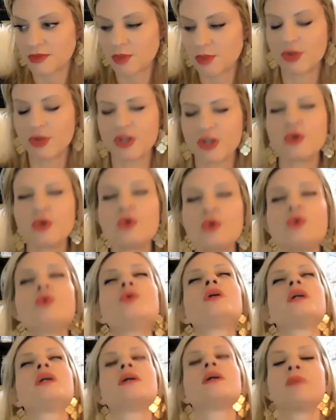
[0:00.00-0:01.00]

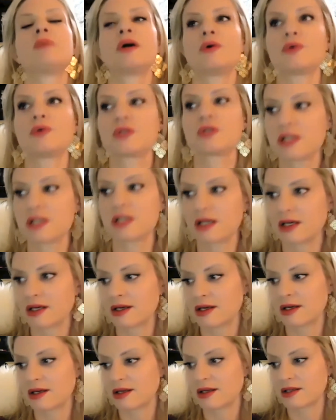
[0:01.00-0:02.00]
beauty about
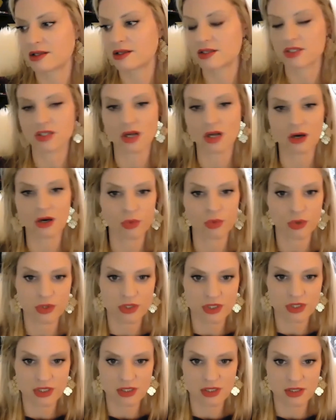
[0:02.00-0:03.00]
the Star
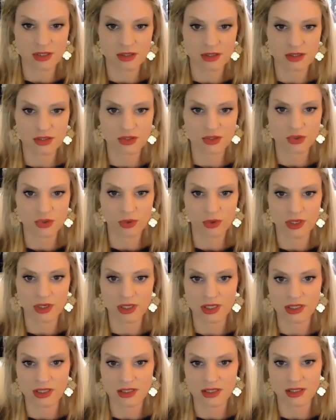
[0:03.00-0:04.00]
Wars
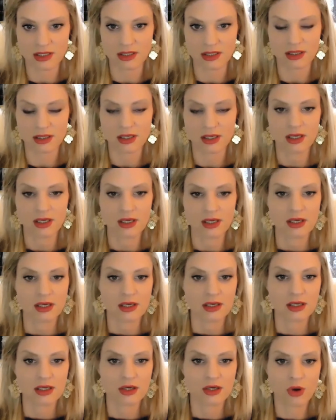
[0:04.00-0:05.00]
stories, and,
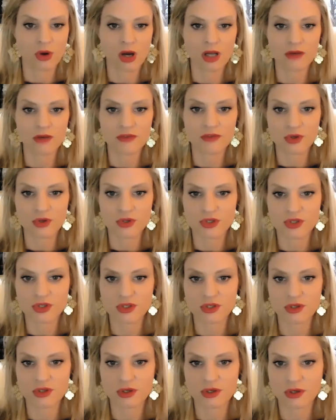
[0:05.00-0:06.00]
you know, all of those